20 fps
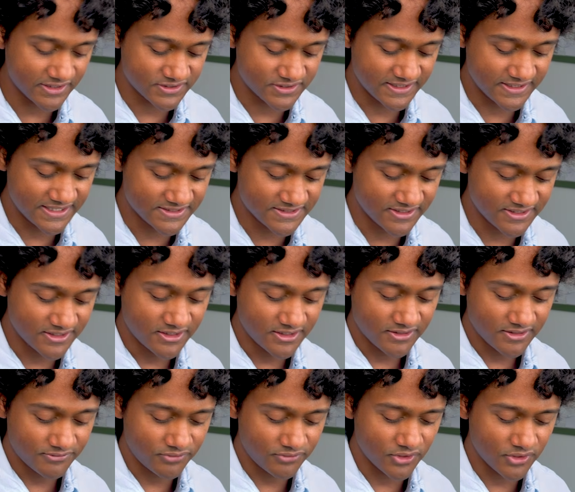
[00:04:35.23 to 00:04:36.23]
So these
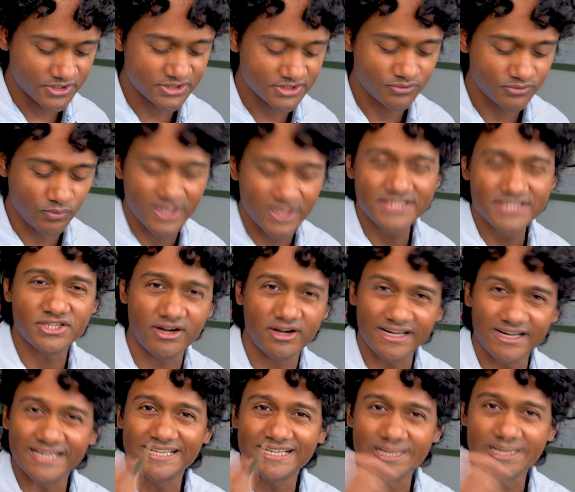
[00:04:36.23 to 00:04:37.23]
first ones are a
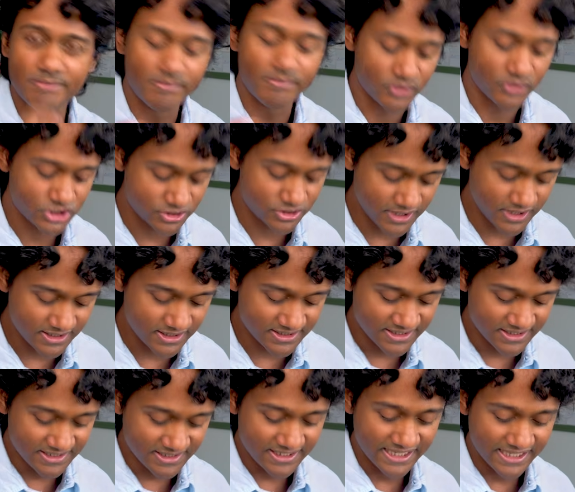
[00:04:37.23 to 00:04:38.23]
little bit more strict,
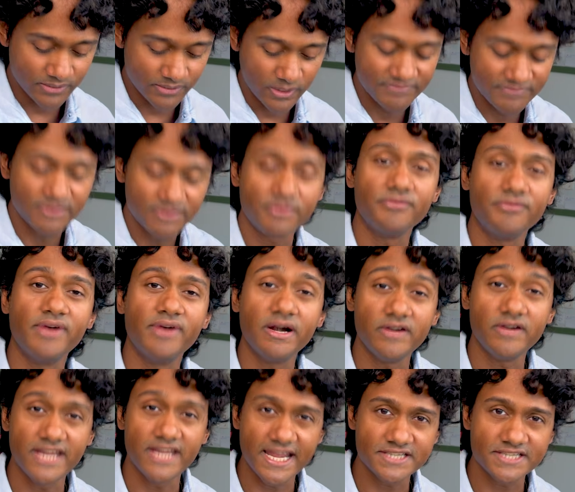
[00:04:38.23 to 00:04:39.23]
and then we have different
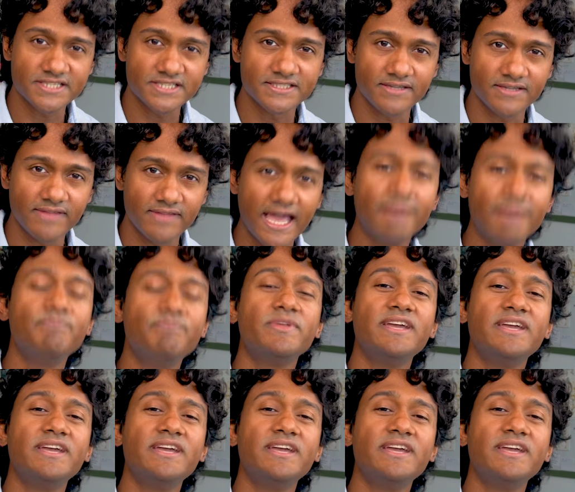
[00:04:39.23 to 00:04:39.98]
variations of that.